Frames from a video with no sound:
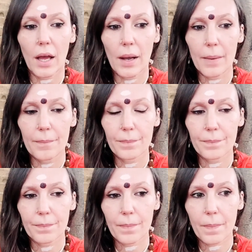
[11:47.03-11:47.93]

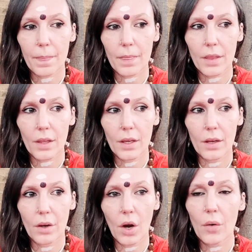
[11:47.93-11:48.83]

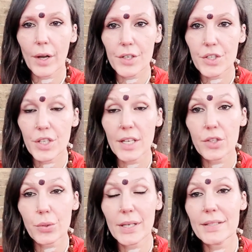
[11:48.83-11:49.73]
all right, she
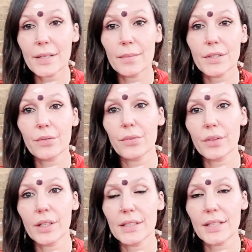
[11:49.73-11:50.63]
treats him
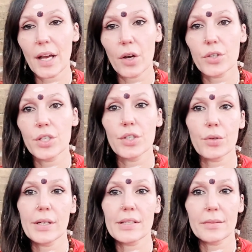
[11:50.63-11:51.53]
differently to how she
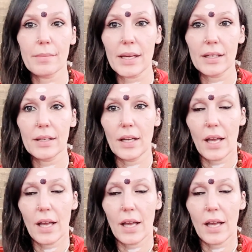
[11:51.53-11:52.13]
treats me,